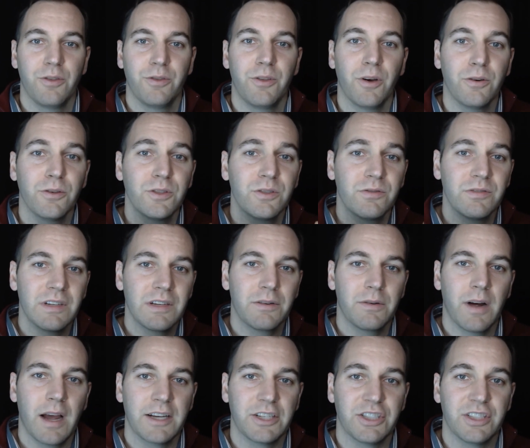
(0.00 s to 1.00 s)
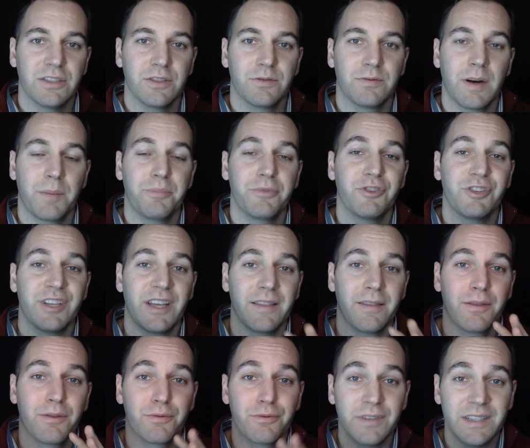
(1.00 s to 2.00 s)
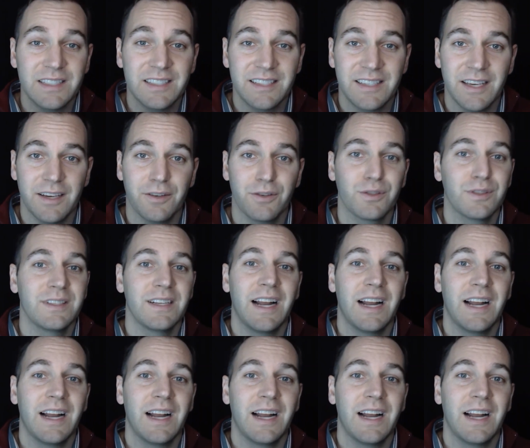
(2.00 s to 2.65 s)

Those 3 questions represent 3 skills